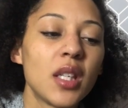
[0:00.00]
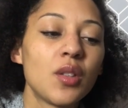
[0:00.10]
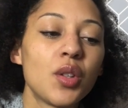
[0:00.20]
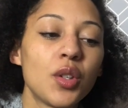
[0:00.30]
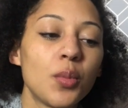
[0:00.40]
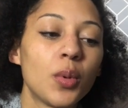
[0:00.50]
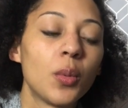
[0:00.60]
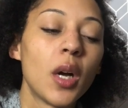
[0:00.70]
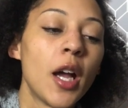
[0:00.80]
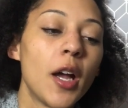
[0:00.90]

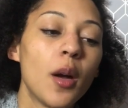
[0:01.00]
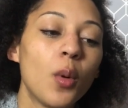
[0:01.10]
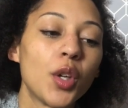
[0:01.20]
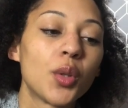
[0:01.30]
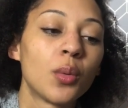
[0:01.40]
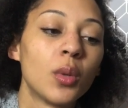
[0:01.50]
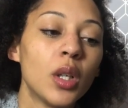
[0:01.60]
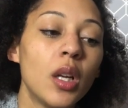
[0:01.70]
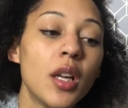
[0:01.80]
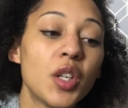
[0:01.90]
super wash
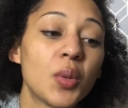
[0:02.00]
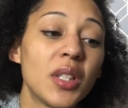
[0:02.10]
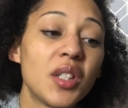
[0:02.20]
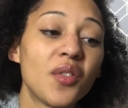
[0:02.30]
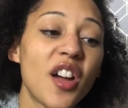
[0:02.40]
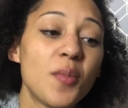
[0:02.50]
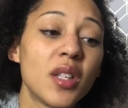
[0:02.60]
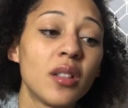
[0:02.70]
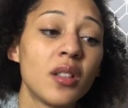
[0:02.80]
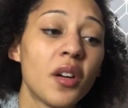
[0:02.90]
wool and
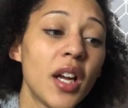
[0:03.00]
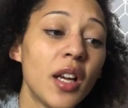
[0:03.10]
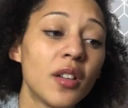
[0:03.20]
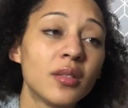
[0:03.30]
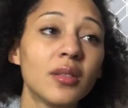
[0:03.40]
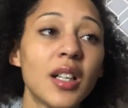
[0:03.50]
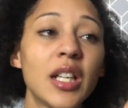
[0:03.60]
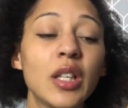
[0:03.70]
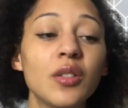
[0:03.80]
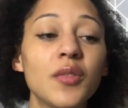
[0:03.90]
25% nylon. And
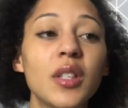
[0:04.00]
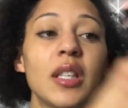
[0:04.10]
I love that